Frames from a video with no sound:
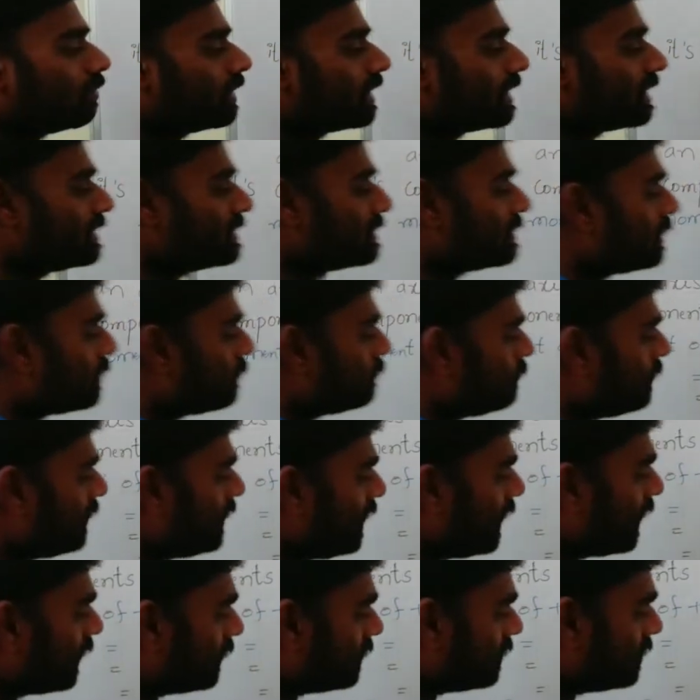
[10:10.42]
1 is the
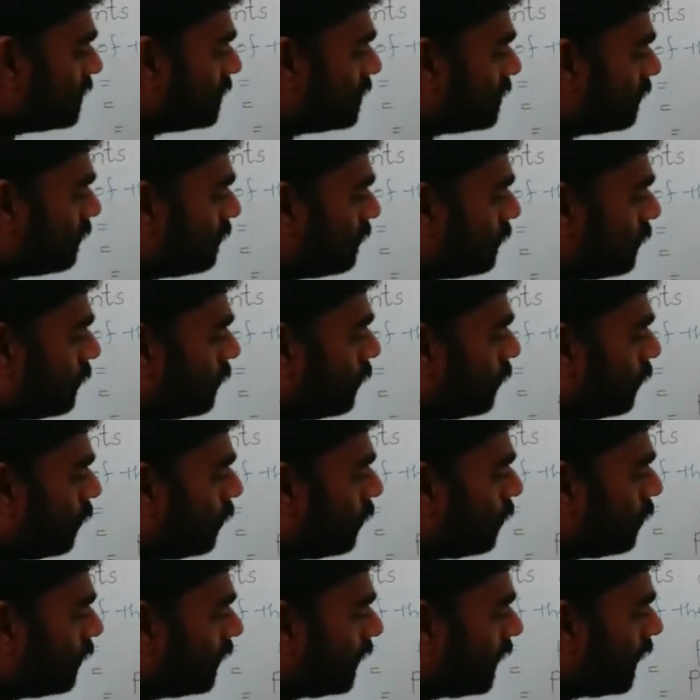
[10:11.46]
Px.
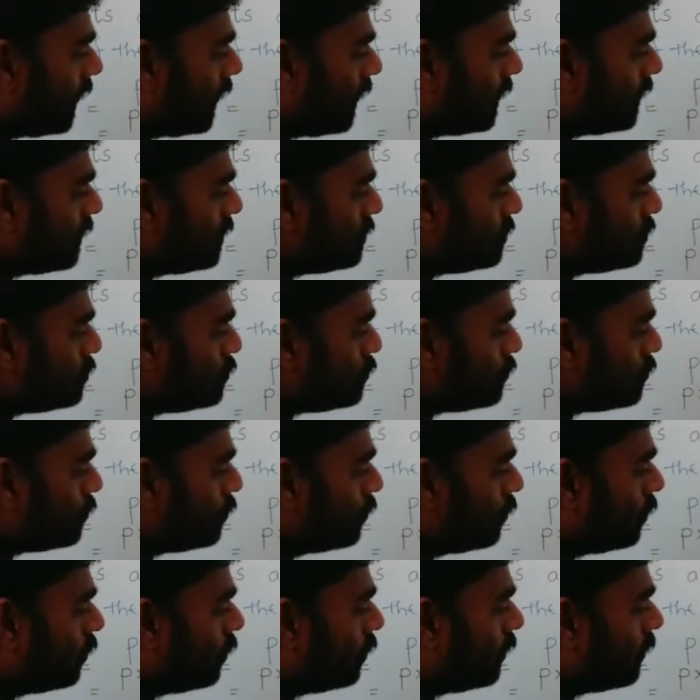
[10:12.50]
OA
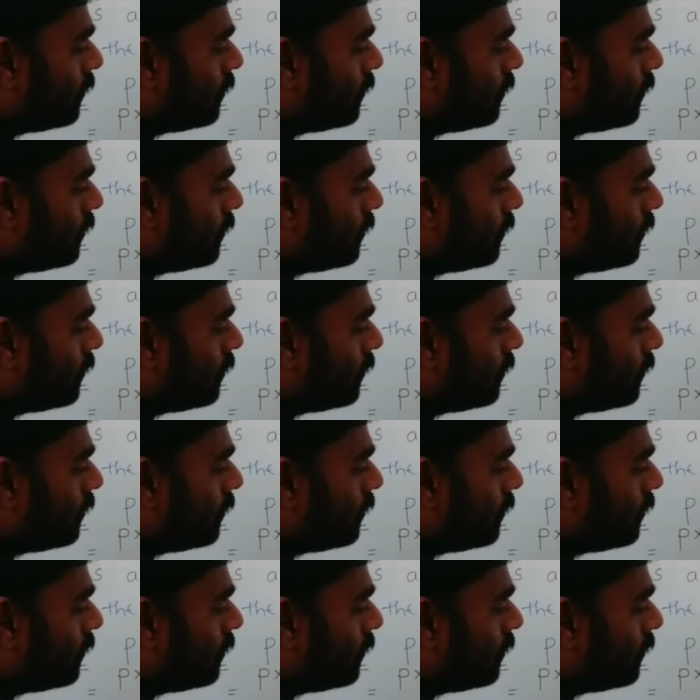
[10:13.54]
into